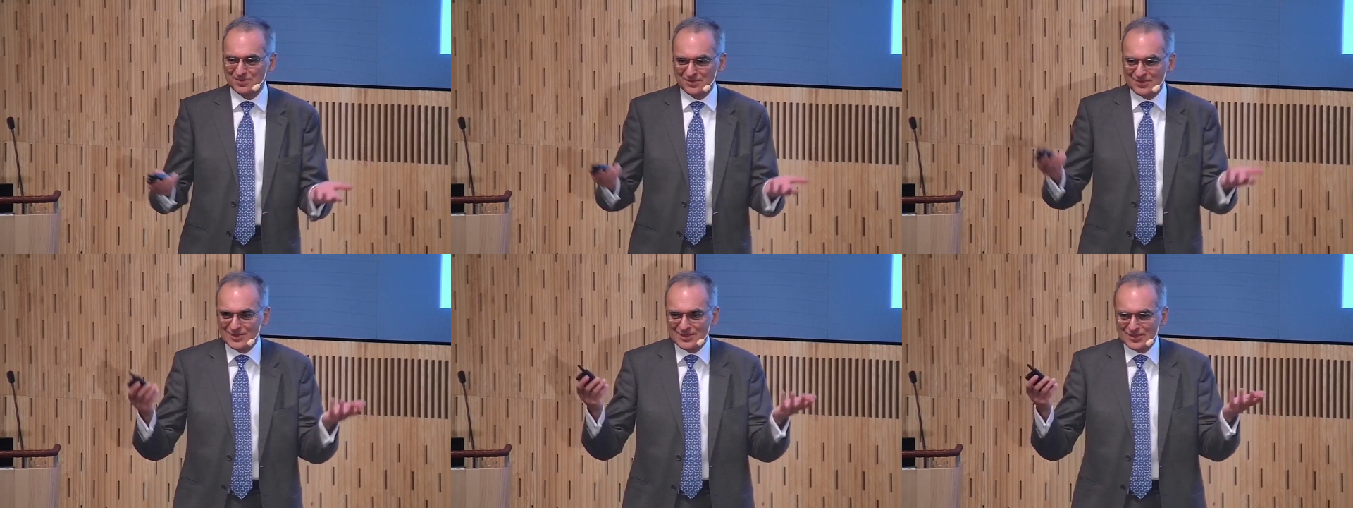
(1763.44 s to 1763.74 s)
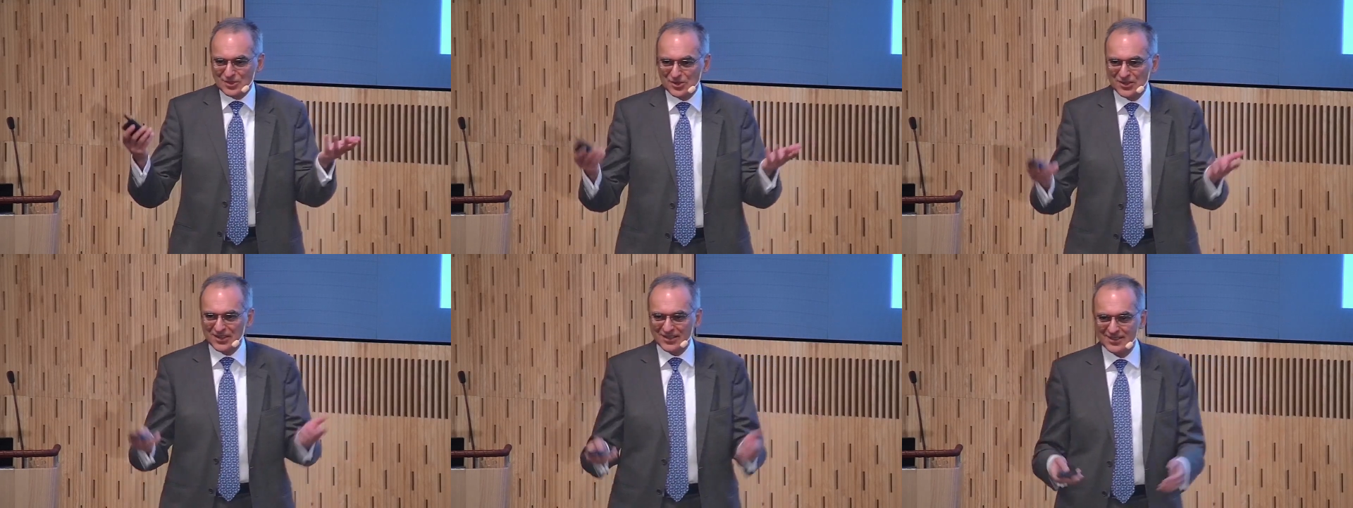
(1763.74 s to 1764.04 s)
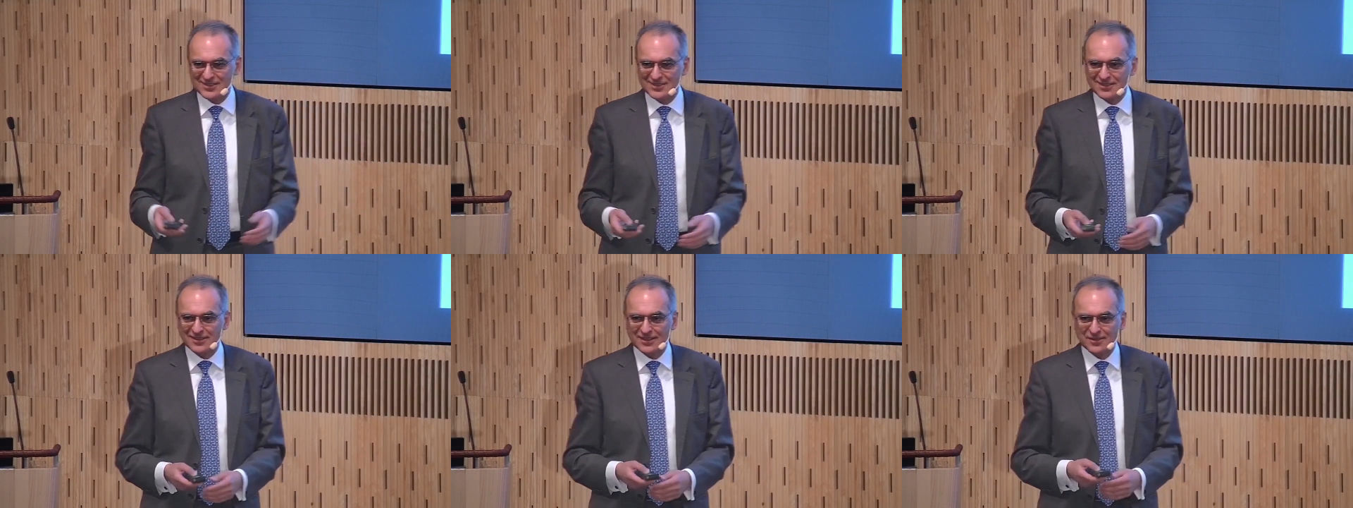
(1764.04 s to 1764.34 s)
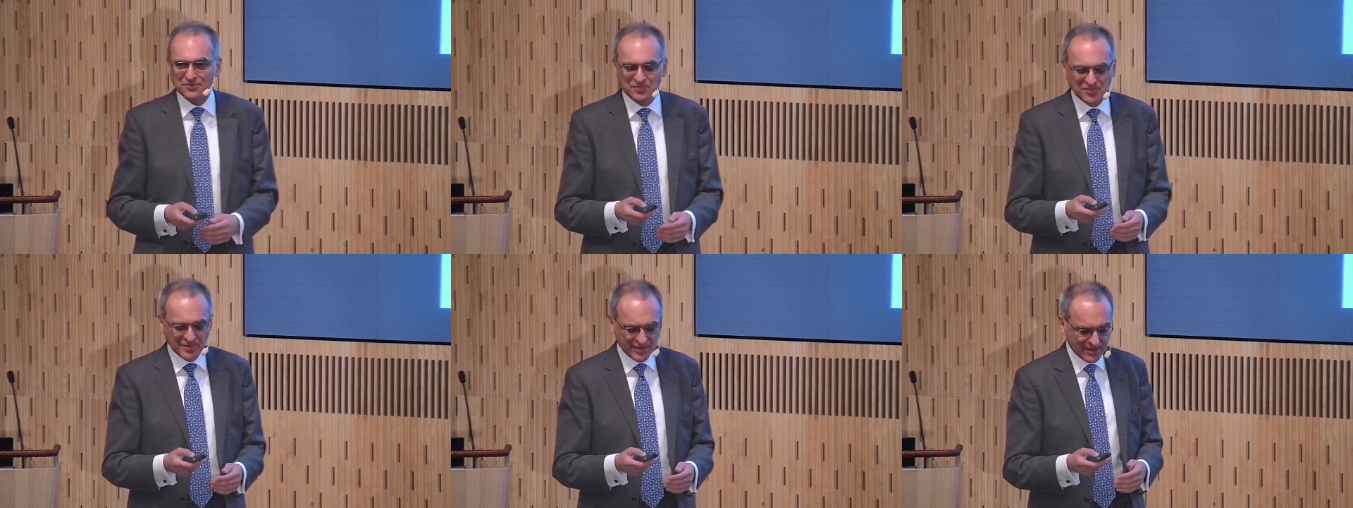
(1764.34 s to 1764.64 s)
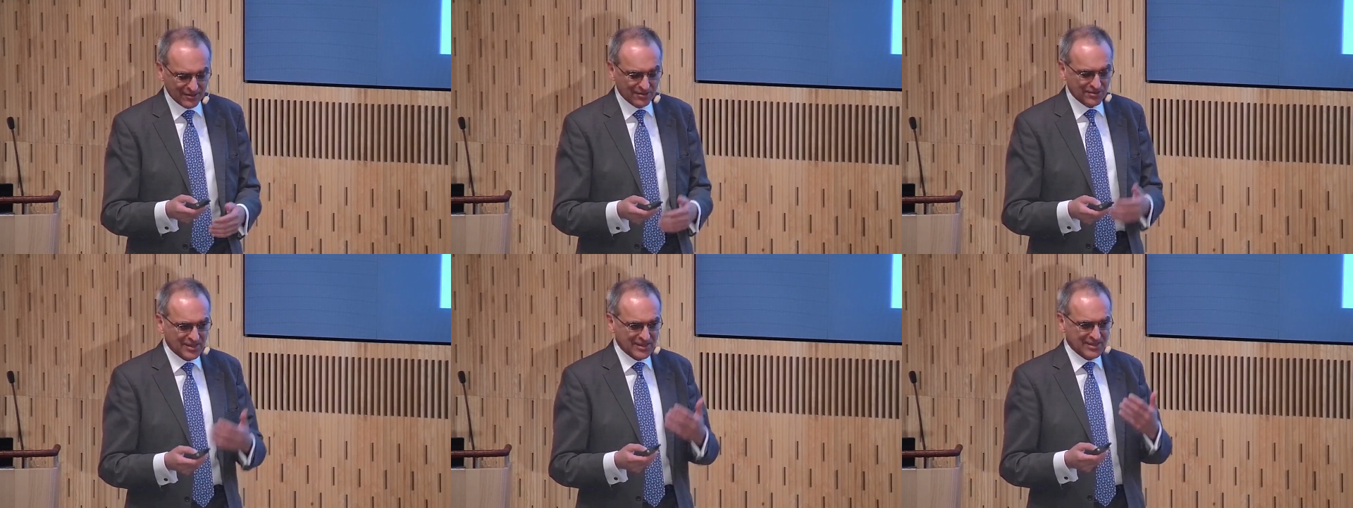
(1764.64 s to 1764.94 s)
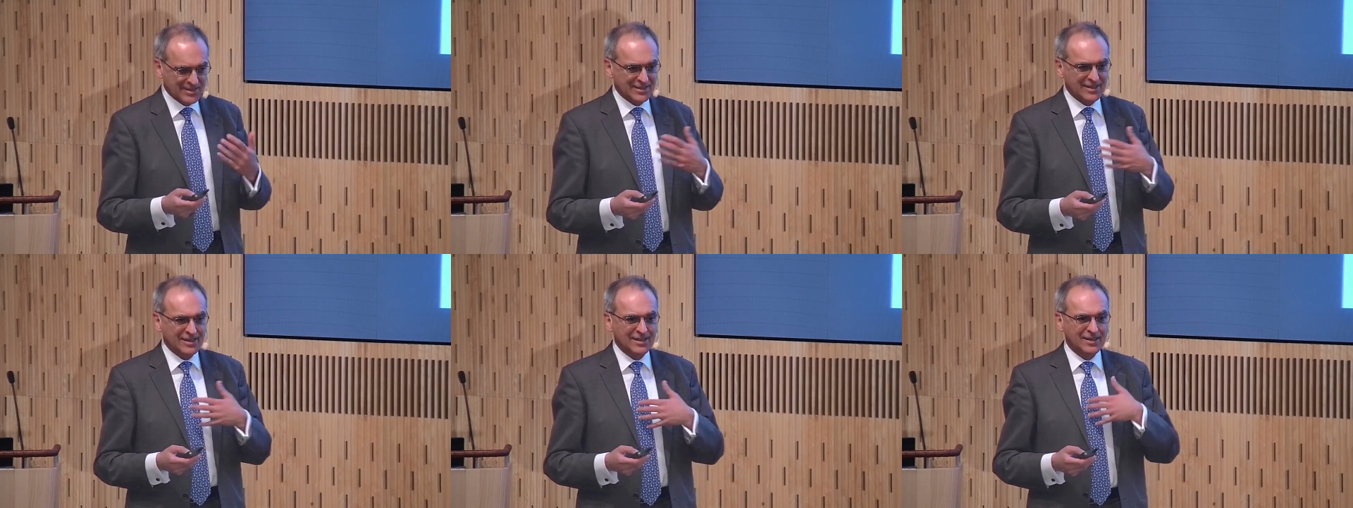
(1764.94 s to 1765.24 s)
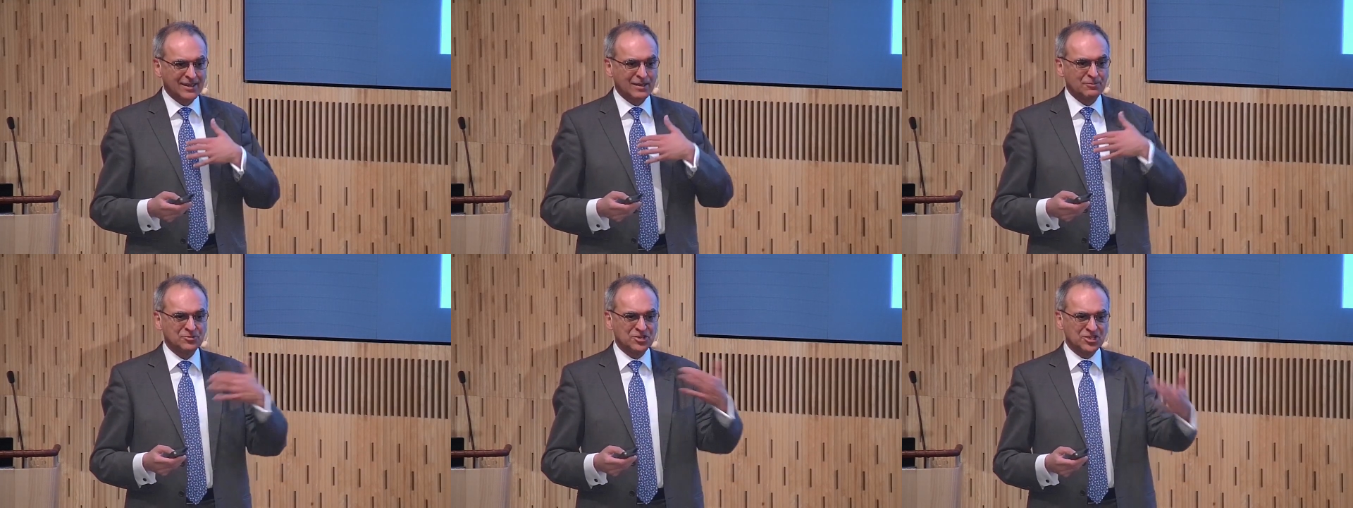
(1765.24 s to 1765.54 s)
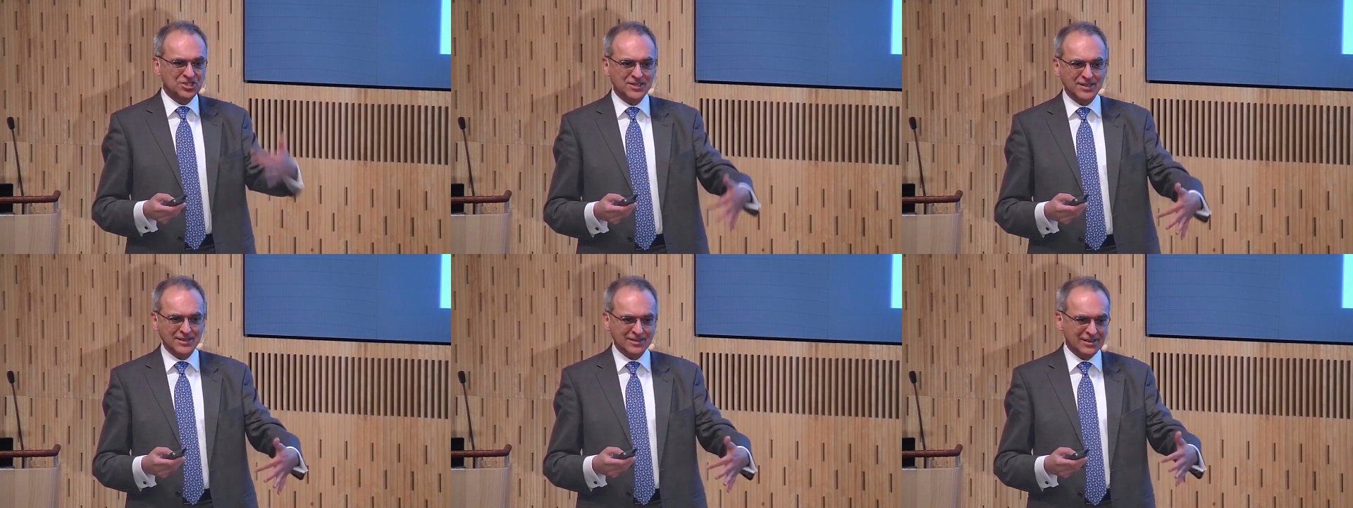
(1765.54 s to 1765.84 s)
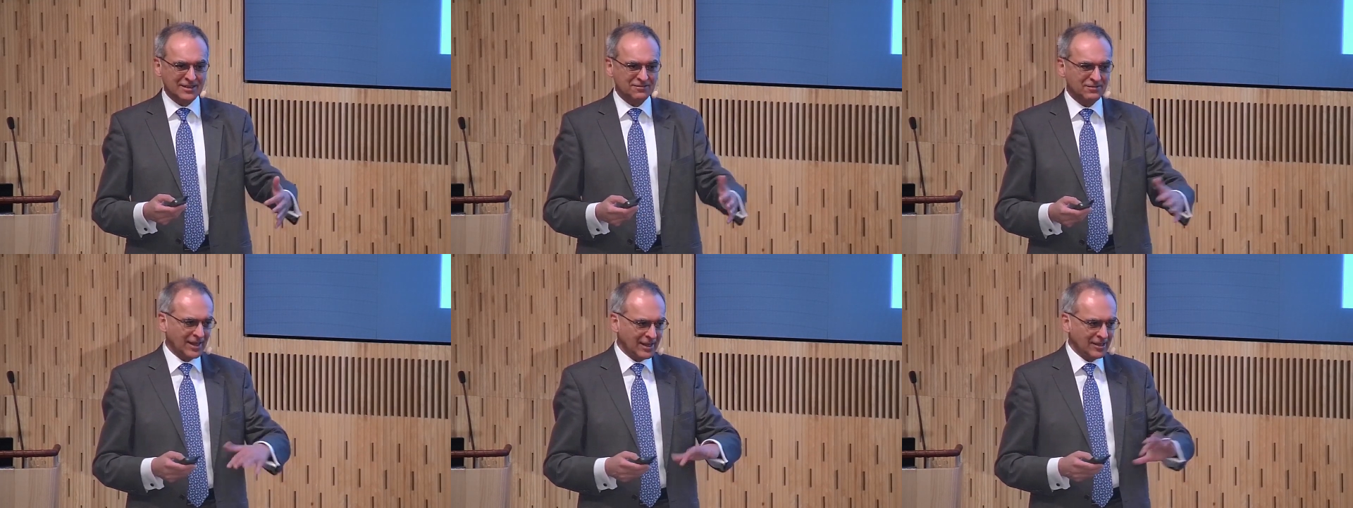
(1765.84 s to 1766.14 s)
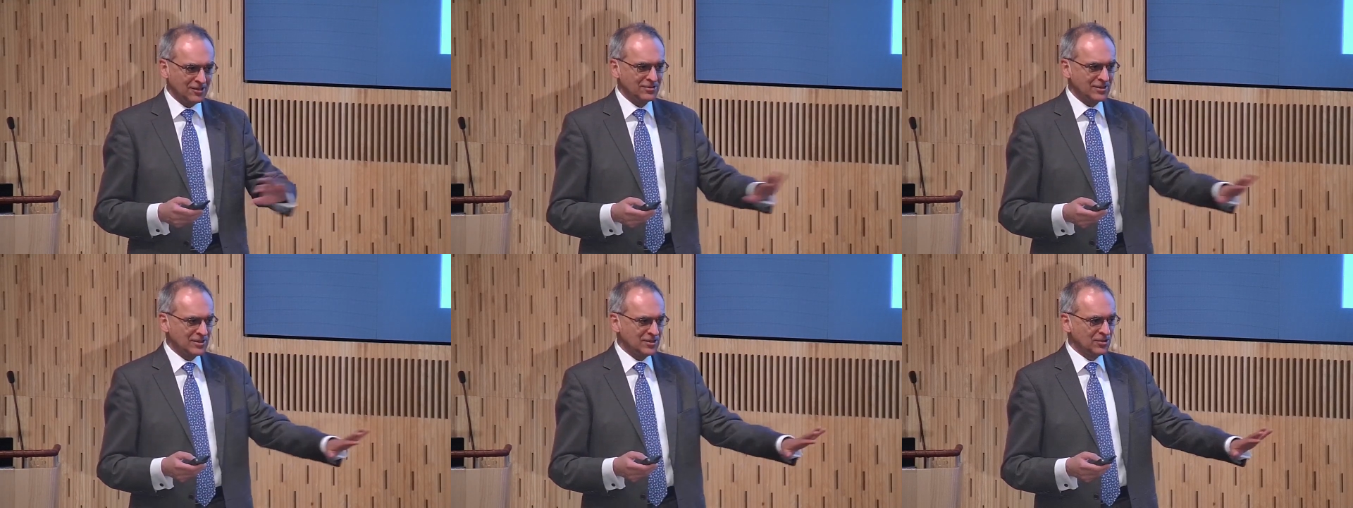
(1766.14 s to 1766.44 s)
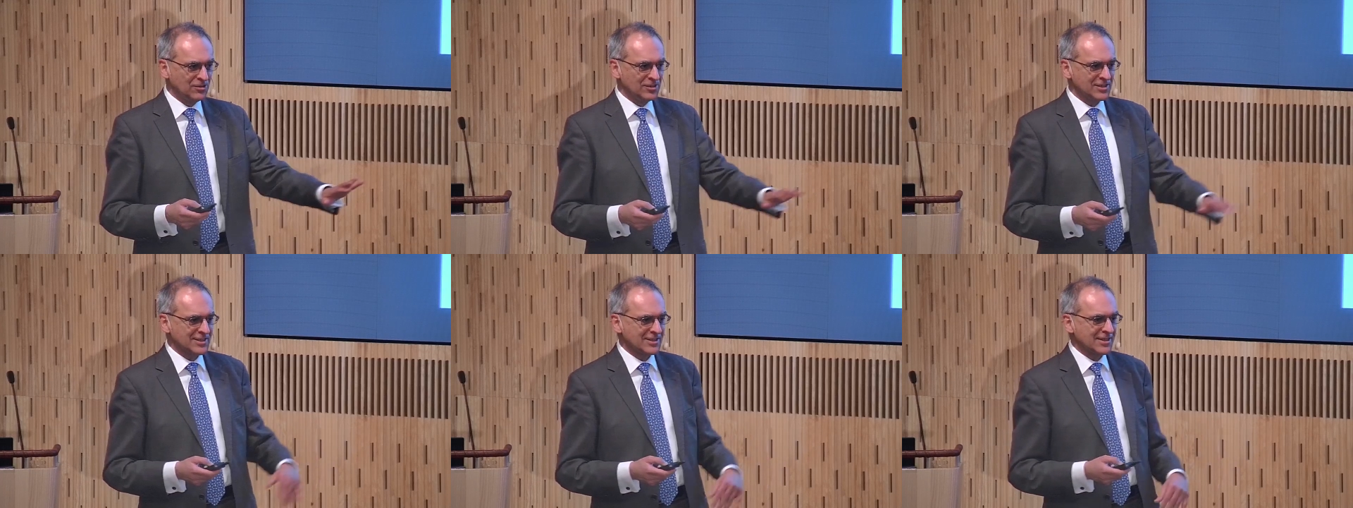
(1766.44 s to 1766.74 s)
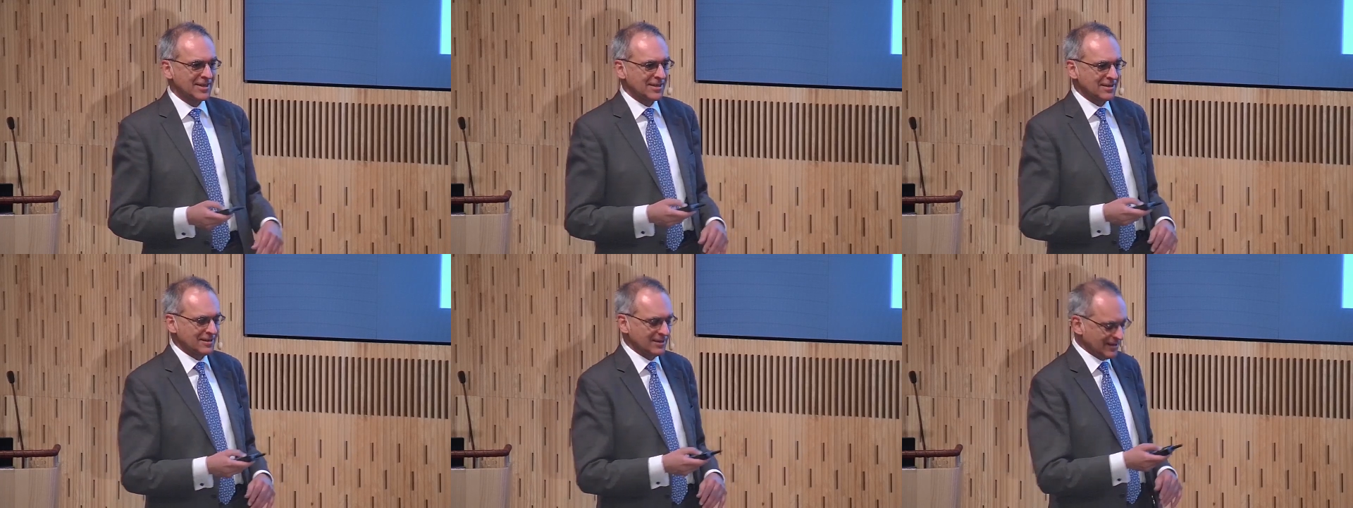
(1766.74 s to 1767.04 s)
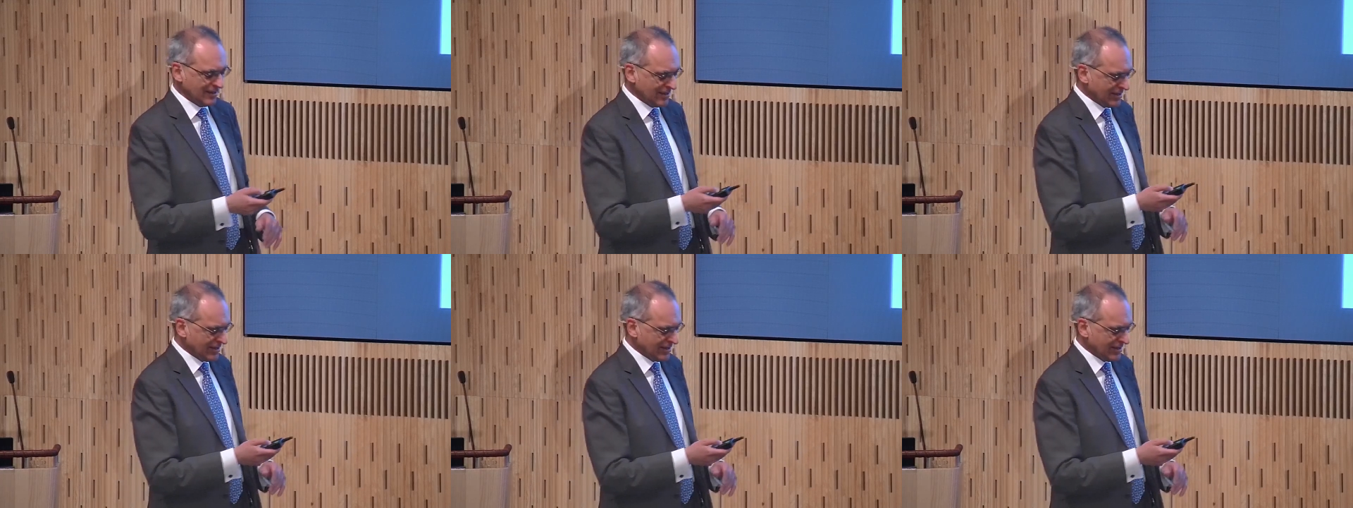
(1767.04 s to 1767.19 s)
It's not necessary. You just appreciate that value and know it's there.